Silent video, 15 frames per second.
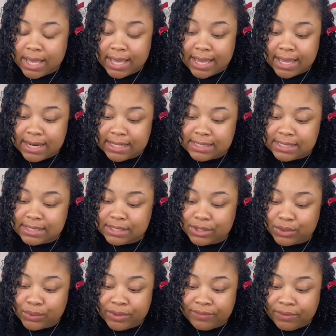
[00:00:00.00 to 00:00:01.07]
And this is the
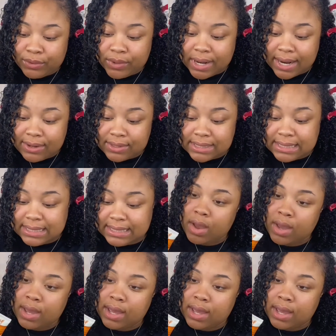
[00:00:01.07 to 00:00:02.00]
3 fluid ounces.